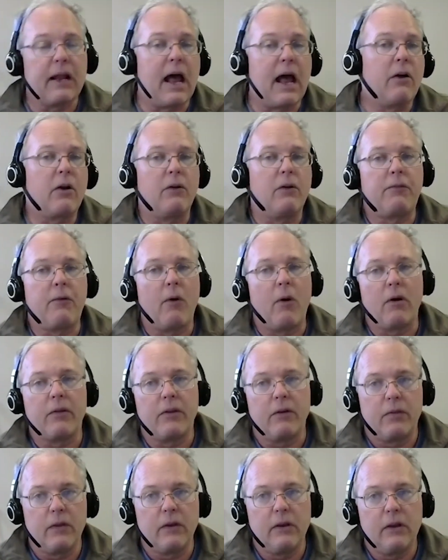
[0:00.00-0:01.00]
I'll go
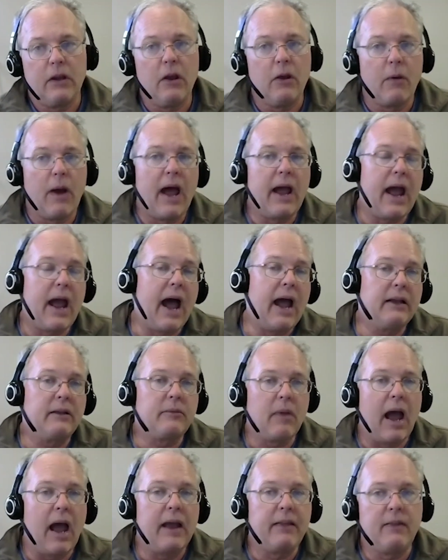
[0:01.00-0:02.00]
farther than you. I
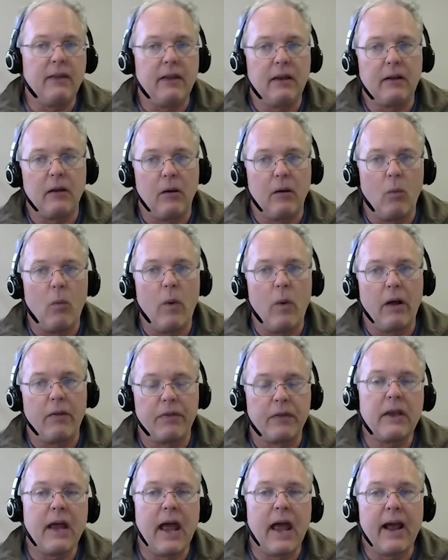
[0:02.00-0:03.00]
think a
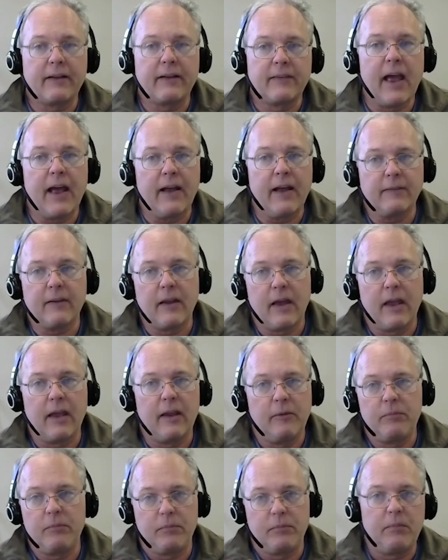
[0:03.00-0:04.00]
wealth tax has
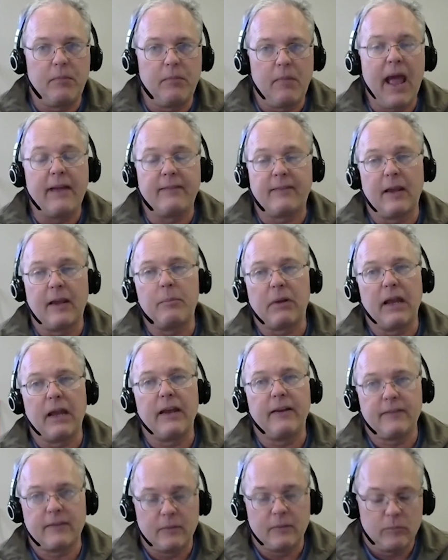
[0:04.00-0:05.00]
a
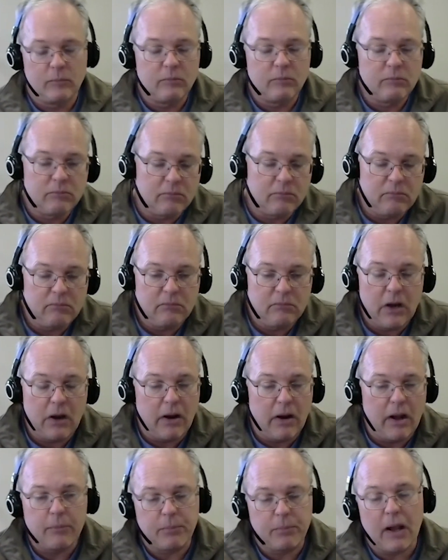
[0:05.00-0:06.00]
place.
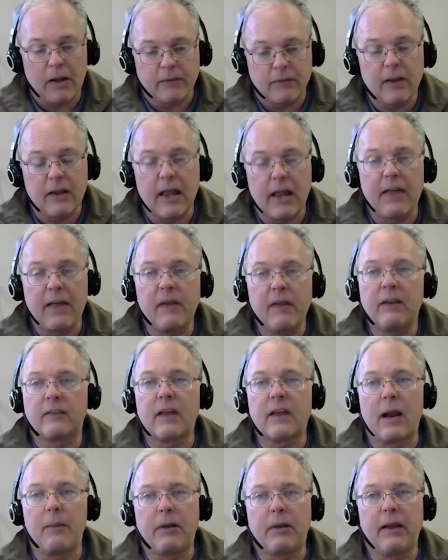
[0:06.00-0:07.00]
I'll say that. I think it's
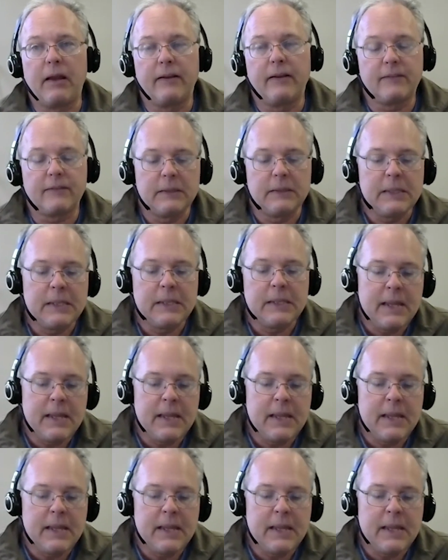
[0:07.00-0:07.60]
got a place.